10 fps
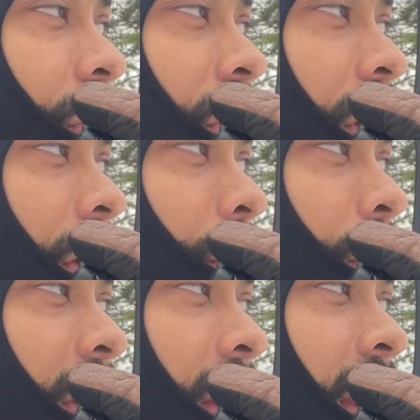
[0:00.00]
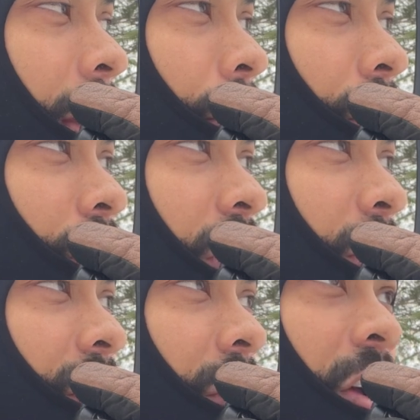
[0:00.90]
you pick that up? Read me.
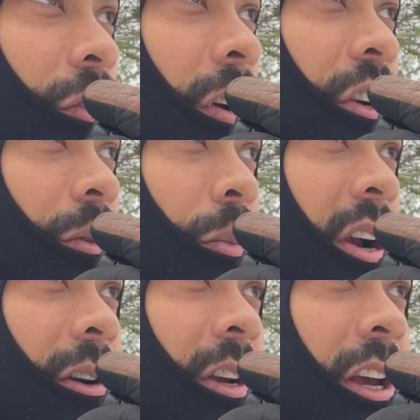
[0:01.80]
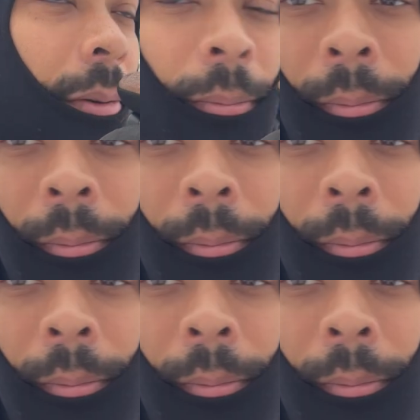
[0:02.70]
Roger, roger. Breaker den.